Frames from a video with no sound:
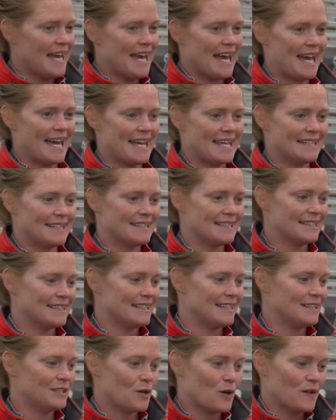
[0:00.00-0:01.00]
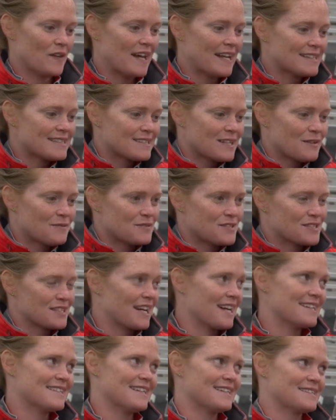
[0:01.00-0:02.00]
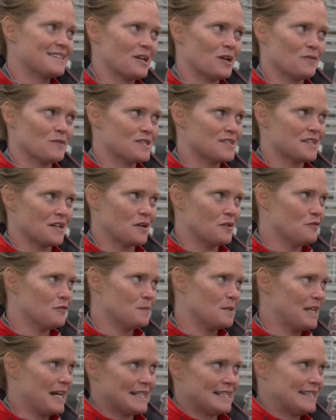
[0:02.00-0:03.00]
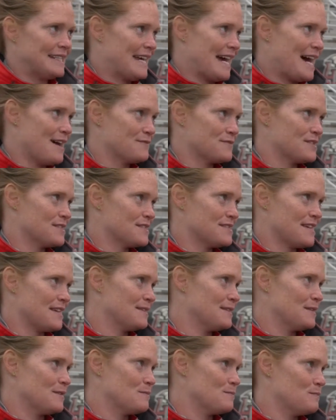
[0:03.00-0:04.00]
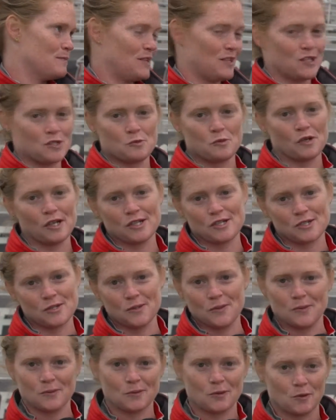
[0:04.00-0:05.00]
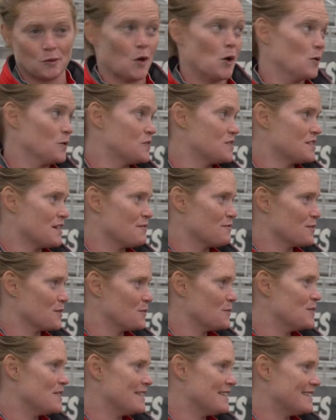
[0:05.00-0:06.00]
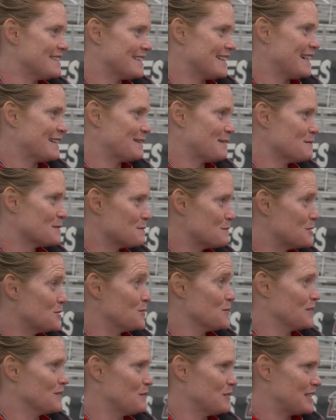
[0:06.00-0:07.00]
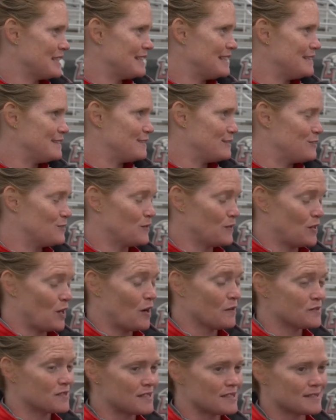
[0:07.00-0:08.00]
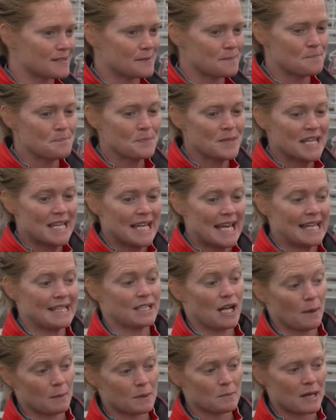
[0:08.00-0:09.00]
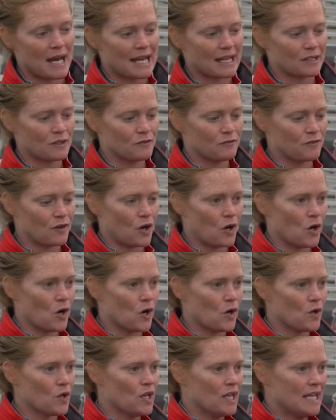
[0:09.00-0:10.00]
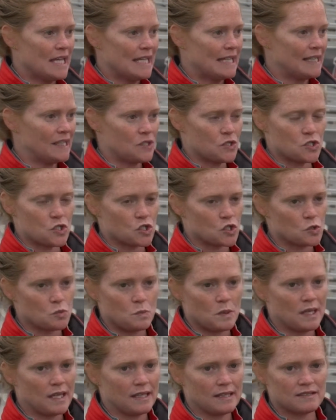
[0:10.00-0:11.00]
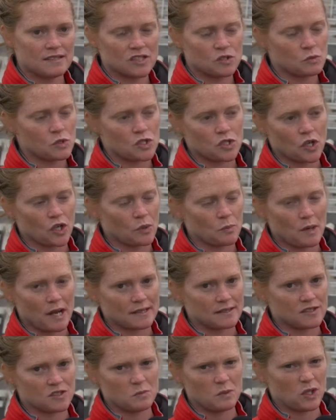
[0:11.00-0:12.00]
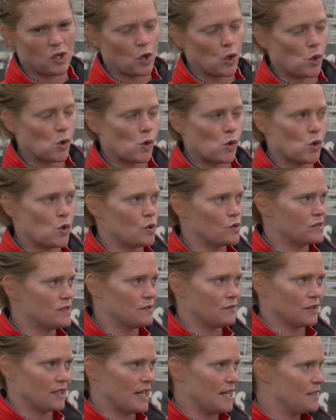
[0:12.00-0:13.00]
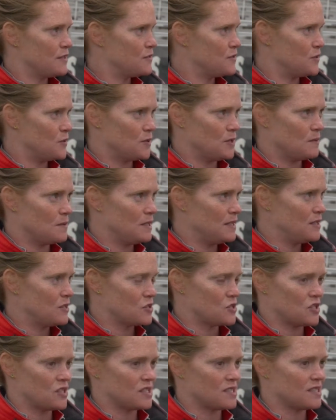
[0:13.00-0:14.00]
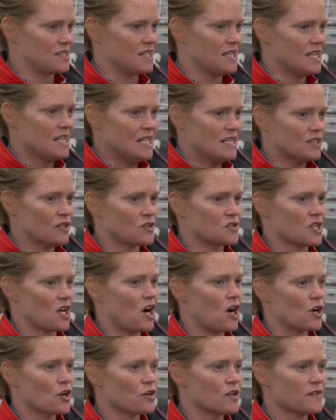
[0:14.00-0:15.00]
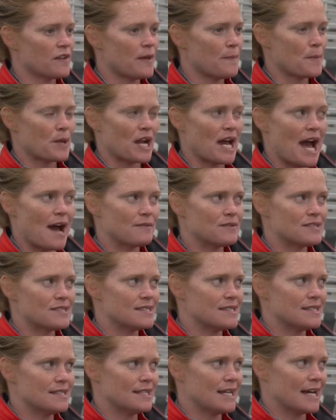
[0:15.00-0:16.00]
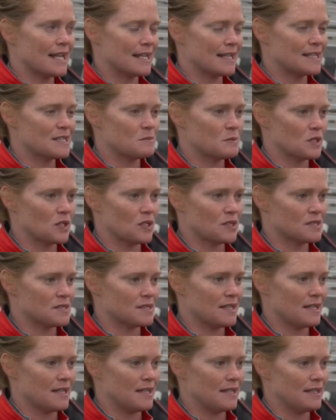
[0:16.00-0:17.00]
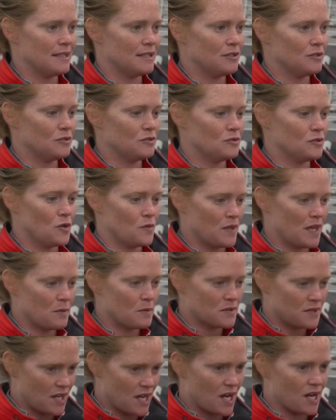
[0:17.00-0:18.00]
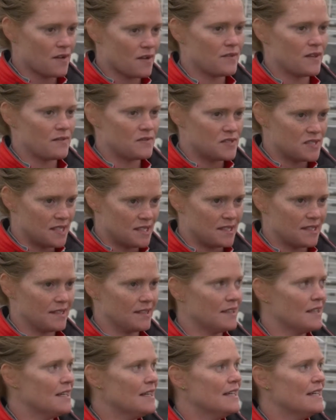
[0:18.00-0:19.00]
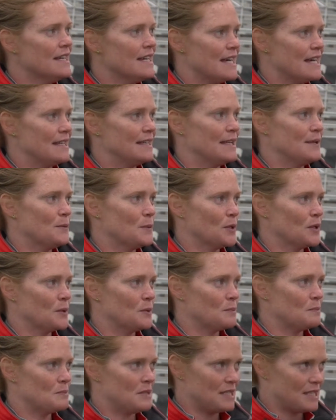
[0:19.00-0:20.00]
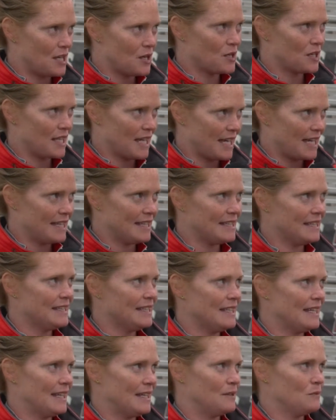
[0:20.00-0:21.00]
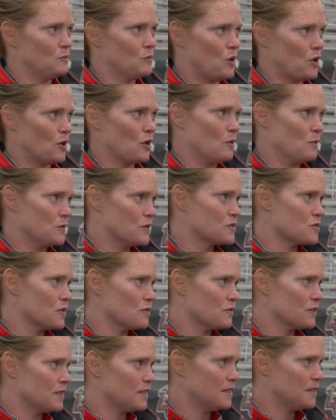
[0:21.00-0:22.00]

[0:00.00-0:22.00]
And, you know, and that stuff just kind of takes care of itself. I mean, I didn't have to send them inspirational quotes every week to get them to be doing what they needed to do in the off season. And coming back in the fall, it's just been, since we started practice, it's been a whole different attitude. I mean, there's a hunger in them that I haven't seen yet, and it's because they were there, they've seen it, and they want to be there again and walk home with the trophy.